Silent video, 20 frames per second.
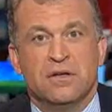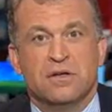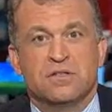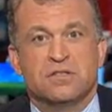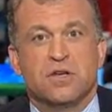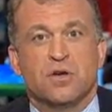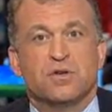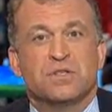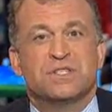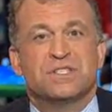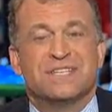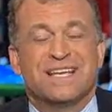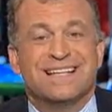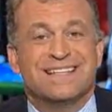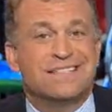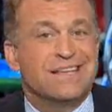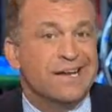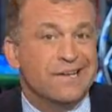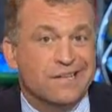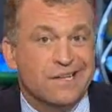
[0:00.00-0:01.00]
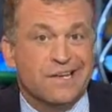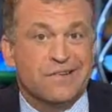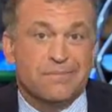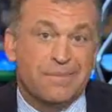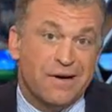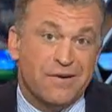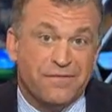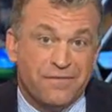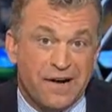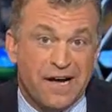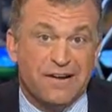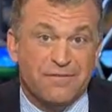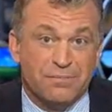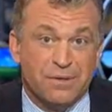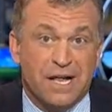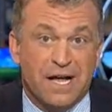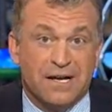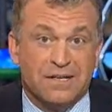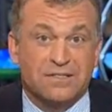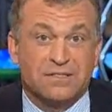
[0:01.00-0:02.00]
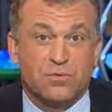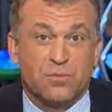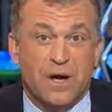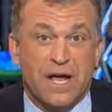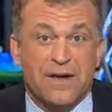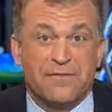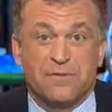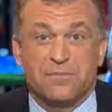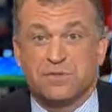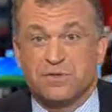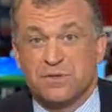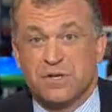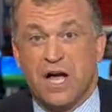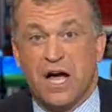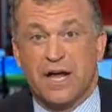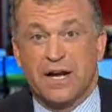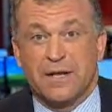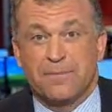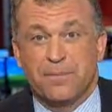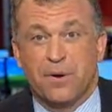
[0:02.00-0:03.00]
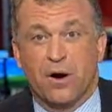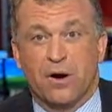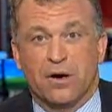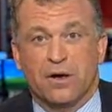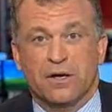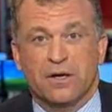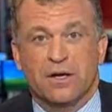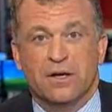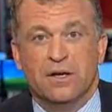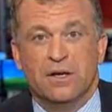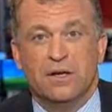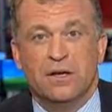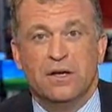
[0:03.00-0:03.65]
So since I live about 5 blocks away from Zuccotti Park,